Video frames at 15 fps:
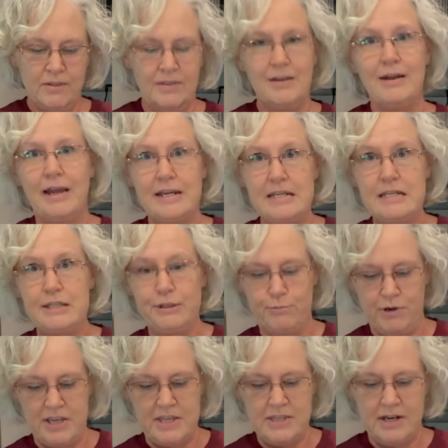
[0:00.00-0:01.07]
the
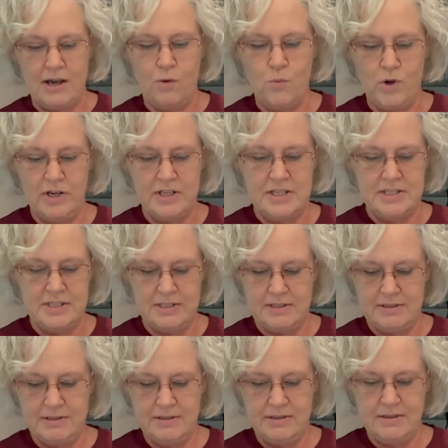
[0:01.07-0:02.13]
93 that I wanted
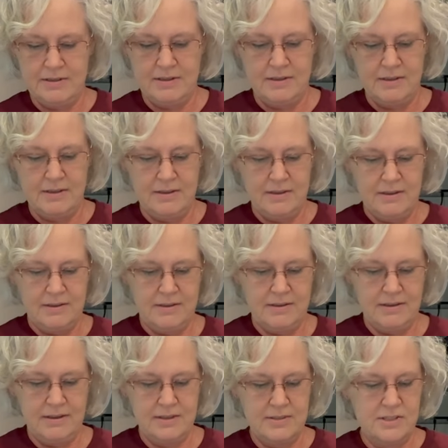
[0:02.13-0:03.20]

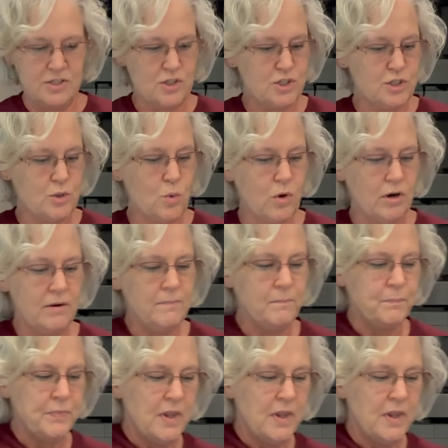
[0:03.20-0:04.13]
in the store,